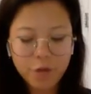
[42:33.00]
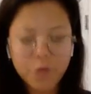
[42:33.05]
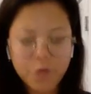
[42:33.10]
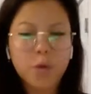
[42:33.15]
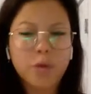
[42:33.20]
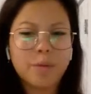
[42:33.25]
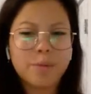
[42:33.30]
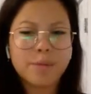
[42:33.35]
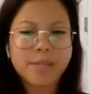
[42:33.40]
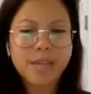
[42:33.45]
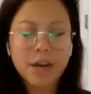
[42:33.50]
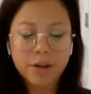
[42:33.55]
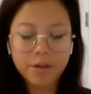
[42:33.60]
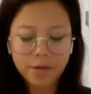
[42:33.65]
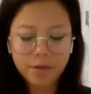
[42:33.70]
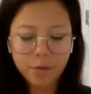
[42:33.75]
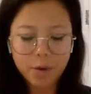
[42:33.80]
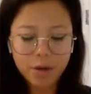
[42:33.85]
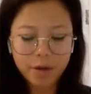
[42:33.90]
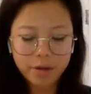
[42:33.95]
You can fold them down
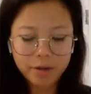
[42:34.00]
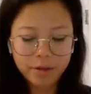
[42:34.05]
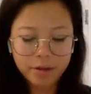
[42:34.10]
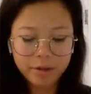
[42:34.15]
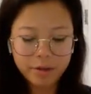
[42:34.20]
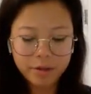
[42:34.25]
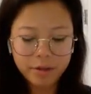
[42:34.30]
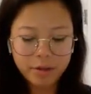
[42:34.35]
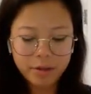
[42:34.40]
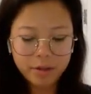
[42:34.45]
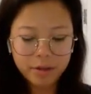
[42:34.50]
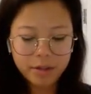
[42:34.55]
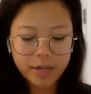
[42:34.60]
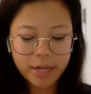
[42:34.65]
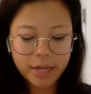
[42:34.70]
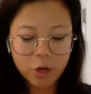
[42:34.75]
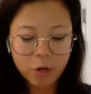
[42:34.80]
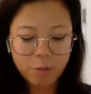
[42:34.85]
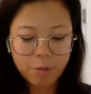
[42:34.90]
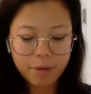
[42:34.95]
if you want.
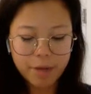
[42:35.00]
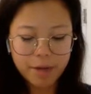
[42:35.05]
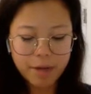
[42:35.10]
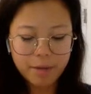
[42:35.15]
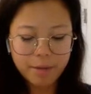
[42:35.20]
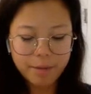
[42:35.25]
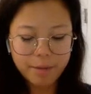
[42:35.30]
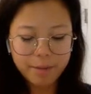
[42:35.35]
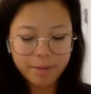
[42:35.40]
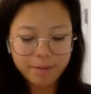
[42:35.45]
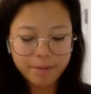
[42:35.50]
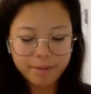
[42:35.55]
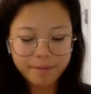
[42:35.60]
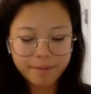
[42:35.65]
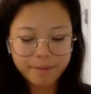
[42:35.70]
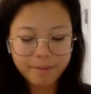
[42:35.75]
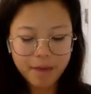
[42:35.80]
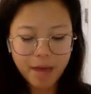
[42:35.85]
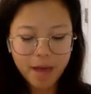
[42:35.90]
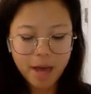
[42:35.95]
And open it up.
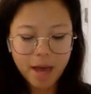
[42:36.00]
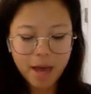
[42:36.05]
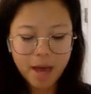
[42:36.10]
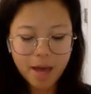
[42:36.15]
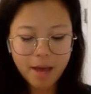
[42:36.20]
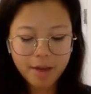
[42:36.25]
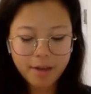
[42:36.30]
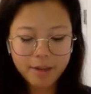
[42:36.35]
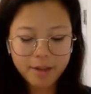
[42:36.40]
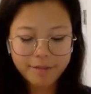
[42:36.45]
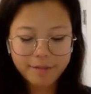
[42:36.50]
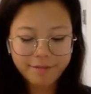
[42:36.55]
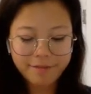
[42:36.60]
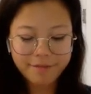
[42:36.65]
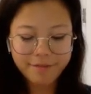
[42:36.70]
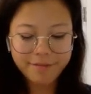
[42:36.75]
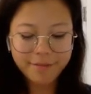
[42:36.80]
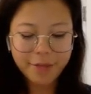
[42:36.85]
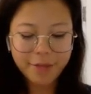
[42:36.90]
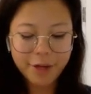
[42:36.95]
And
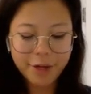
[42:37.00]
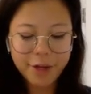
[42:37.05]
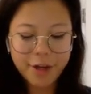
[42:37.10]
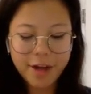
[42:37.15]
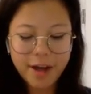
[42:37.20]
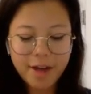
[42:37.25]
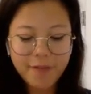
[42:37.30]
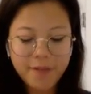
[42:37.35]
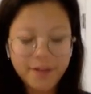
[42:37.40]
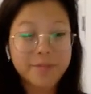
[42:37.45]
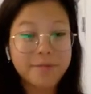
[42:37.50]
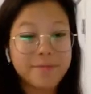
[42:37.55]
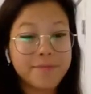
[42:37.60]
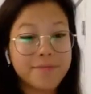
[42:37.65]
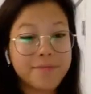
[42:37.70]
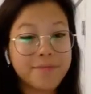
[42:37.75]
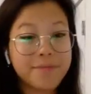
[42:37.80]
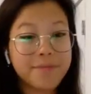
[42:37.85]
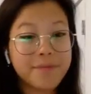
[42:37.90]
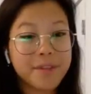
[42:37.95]
there you have it.
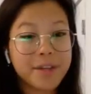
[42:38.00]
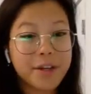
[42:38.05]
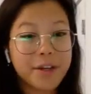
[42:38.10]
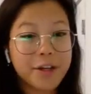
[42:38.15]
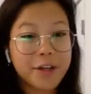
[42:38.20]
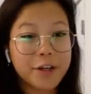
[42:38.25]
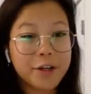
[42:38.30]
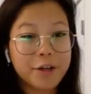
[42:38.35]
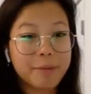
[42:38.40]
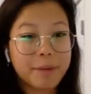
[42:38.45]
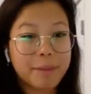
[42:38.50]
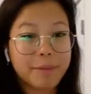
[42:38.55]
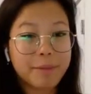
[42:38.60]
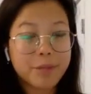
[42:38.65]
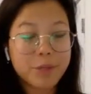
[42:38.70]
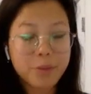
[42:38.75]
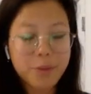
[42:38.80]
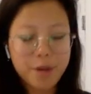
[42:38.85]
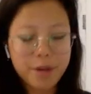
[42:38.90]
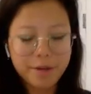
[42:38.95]
Your
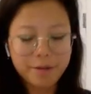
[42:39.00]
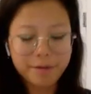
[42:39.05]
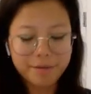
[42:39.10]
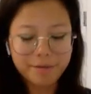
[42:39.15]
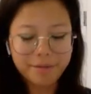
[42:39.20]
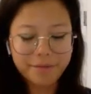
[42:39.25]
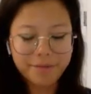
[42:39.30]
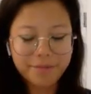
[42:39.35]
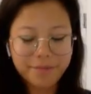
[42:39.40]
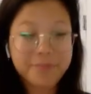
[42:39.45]
paper swan.